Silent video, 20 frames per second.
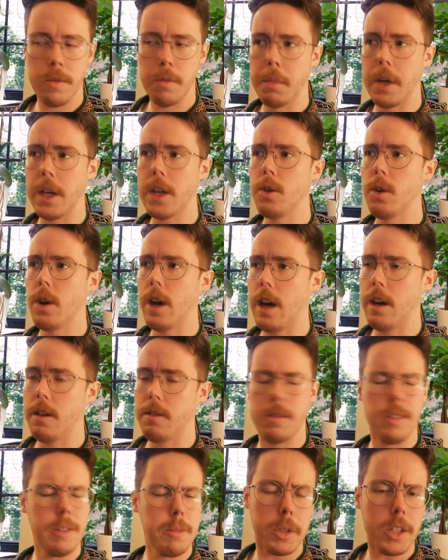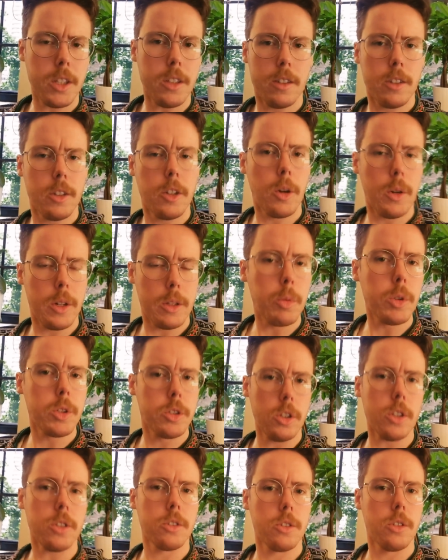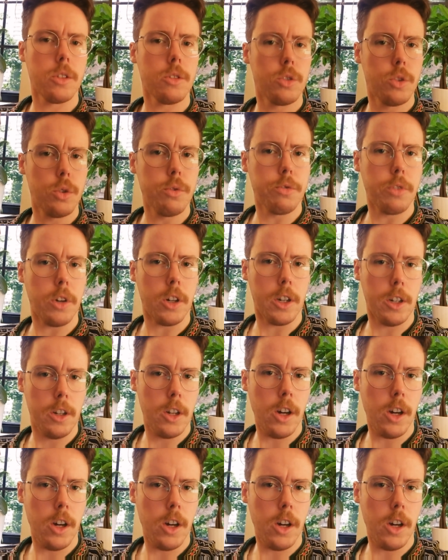May you have..." But, you know, it was just too fucking